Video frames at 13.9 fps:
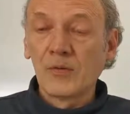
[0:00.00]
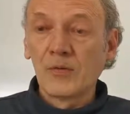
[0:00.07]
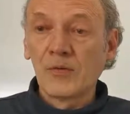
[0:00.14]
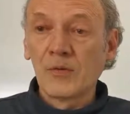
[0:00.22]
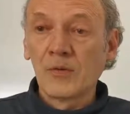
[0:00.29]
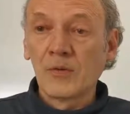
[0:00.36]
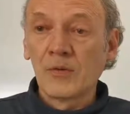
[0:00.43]

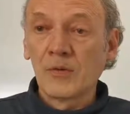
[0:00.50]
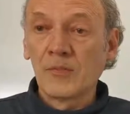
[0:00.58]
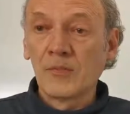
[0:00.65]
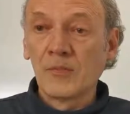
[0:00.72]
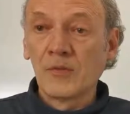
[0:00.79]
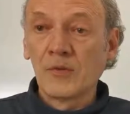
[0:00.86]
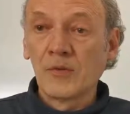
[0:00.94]

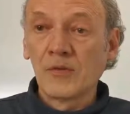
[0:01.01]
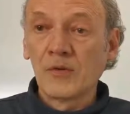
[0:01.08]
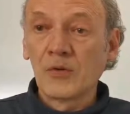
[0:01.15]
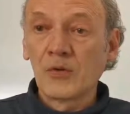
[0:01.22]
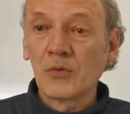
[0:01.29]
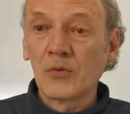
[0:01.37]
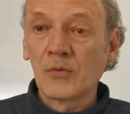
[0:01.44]
So this
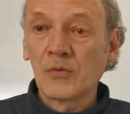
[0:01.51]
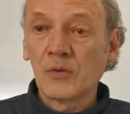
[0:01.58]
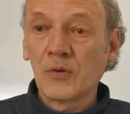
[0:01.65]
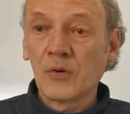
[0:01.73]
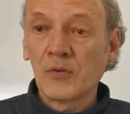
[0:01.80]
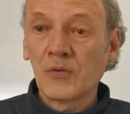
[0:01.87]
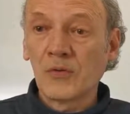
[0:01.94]
includes
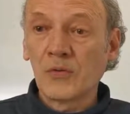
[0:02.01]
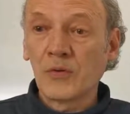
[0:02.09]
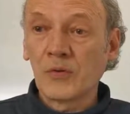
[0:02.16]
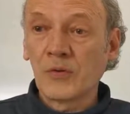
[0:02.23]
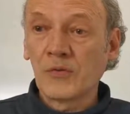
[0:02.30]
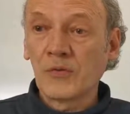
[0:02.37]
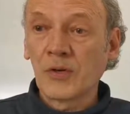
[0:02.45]
costs
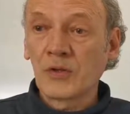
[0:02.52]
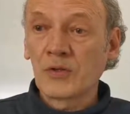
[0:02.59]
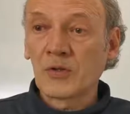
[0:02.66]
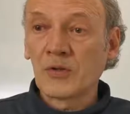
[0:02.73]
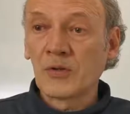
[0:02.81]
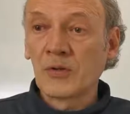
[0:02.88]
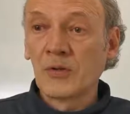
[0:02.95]
for
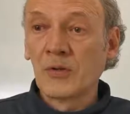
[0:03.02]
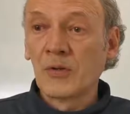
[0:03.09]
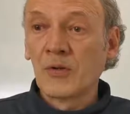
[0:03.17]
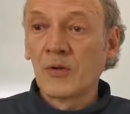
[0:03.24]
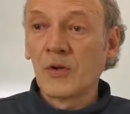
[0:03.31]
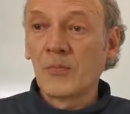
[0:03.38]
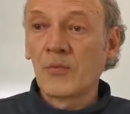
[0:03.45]
construction,
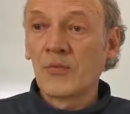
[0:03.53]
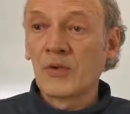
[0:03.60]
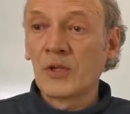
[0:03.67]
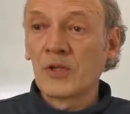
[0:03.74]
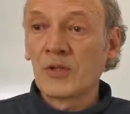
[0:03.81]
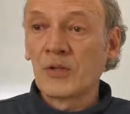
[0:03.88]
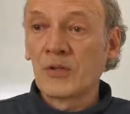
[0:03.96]

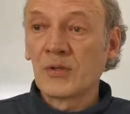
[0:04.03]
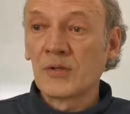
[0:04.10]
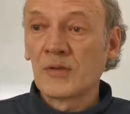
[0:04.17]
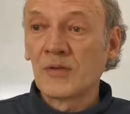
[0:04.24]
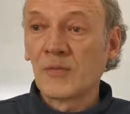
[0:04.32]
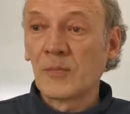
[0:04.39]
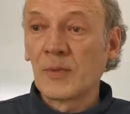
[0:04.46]
operation,
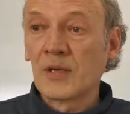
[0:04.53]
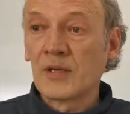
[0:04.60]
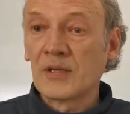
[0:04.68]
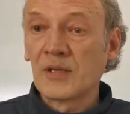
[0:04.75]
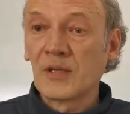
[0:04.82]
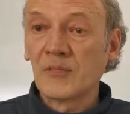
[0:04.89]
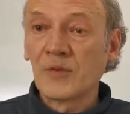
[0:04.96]

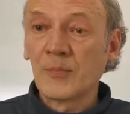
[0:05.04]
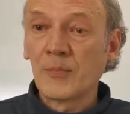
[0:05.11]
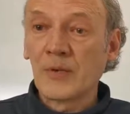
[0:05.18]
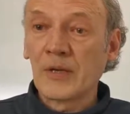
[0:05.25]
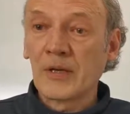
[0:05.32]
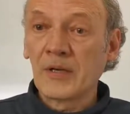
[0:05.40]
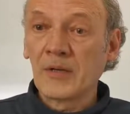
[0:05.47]
dismantling,
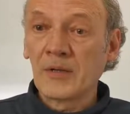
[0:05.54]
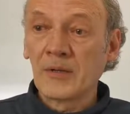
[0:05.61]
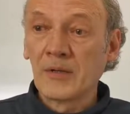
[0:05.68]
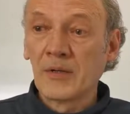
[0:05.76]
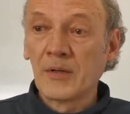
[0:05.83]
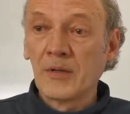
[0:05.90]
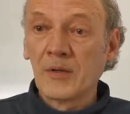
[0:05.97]
repair
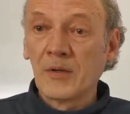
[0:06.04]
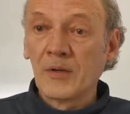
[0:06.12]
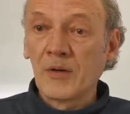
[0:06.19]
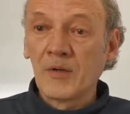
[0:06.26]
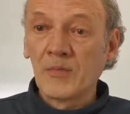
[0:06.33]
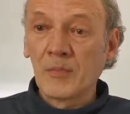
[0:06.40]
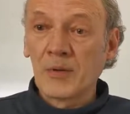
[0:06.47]

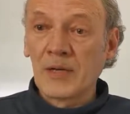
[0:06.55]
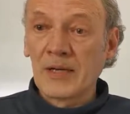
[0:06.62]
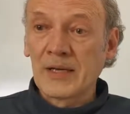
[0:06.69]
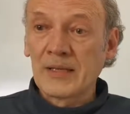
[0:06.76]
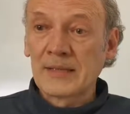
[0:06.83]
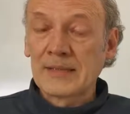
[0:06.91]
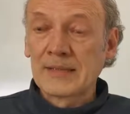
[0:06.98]
of a
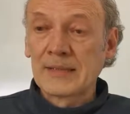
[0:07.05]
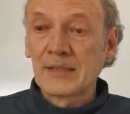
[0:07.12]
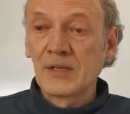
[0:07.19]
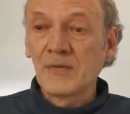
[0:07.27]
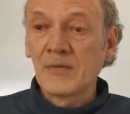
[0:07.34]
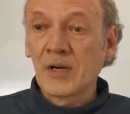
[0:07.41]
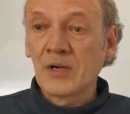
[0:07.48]
plant
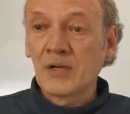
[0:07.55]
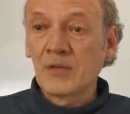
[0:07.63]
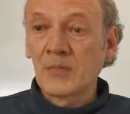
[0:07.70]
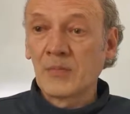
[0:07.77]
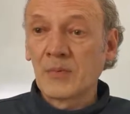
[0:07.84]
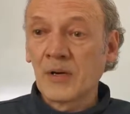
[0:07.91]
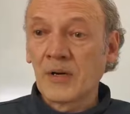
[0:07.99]

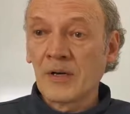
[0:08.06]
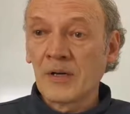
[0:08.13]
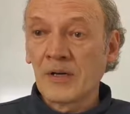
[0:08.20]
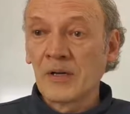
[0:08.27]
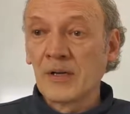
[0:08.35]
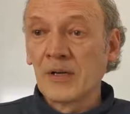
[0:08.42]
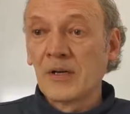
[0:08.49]
divided
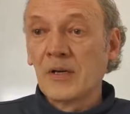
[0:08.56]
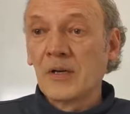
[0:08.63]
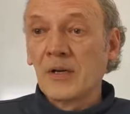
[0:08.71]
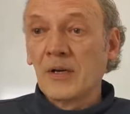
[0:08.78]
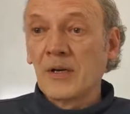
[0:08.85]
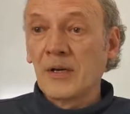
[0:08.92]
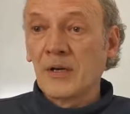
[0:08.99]
by
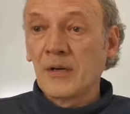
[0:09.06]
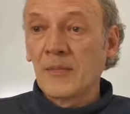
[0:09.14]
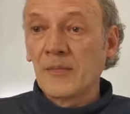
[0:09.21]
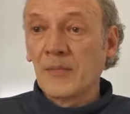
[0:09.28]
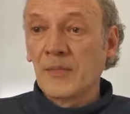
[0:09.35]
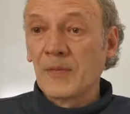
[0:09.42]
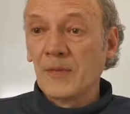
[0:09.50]

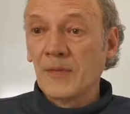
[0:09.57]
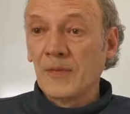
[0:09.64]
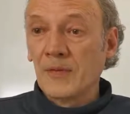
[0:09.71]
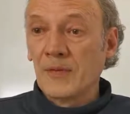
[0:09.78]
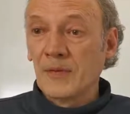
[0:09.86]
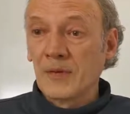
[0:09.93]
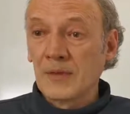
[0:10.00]

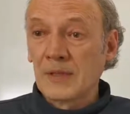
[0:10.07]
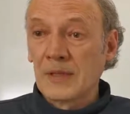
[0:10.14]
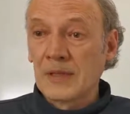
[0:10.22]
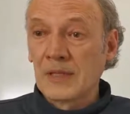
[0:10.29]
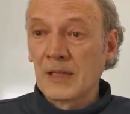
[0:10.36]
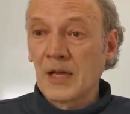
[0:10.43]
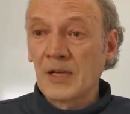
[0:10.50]
the
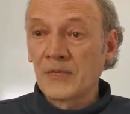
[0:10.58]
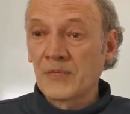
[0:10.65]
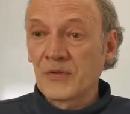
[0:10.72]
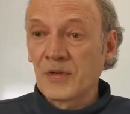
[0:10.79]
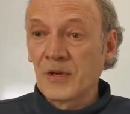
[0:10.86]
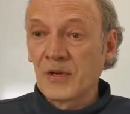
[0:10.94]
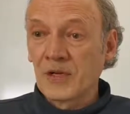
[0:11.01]

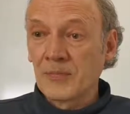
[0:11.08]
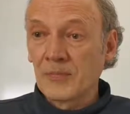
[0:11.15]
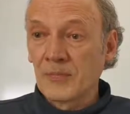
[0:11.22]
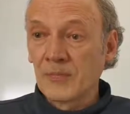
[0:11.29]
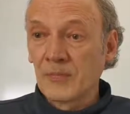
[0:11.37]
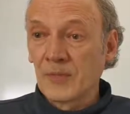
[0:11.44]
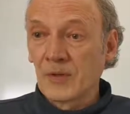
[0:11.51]
lifetime
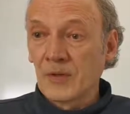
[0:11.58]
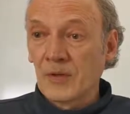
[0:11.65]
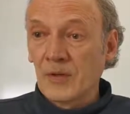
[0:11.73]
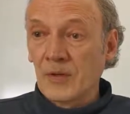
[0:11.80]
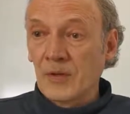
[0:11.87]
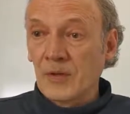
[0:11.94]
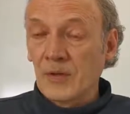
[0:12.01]

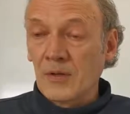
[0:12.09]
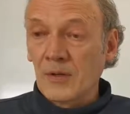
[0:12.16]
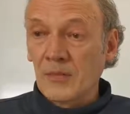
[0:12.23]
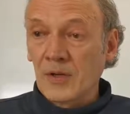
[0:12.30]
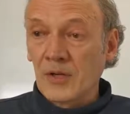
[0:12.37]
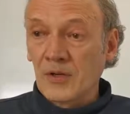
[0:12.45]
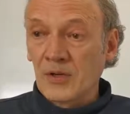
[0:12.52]

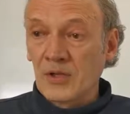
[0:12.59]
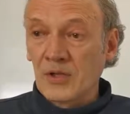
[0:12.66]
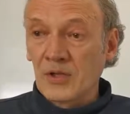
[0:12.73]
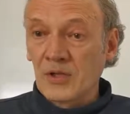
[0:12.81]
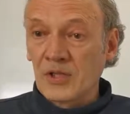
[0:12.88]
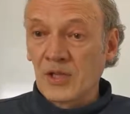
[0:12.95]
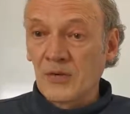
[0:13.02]

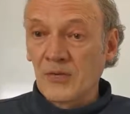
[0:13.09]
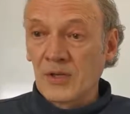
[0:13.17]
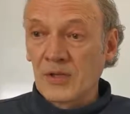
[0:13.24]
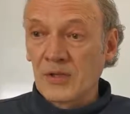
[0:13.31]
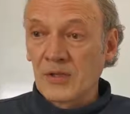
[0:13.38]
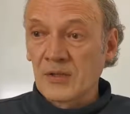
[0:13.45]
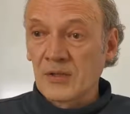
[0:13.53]
energy
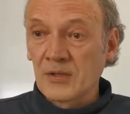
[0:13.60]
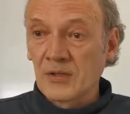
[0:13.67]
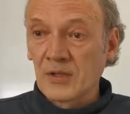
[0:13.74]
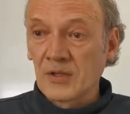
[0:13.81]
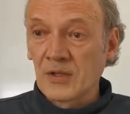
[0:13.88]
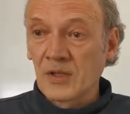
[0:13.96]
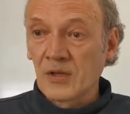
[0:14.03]
generated
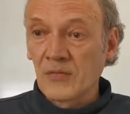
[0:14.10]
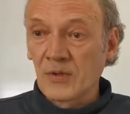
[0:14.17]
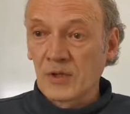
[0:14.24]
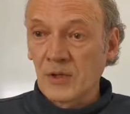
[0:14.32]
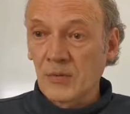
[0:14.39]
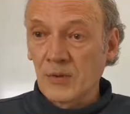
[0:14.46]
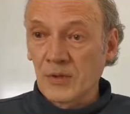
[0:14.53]
in
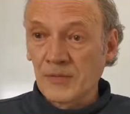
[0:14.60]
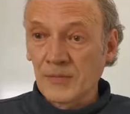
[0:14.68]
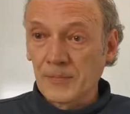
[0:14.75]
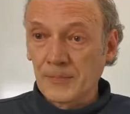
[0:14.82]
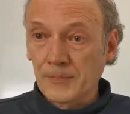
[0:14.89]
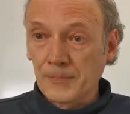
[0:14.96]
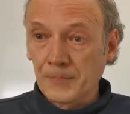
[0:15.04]
kilowatt
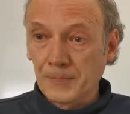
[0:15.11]
hours.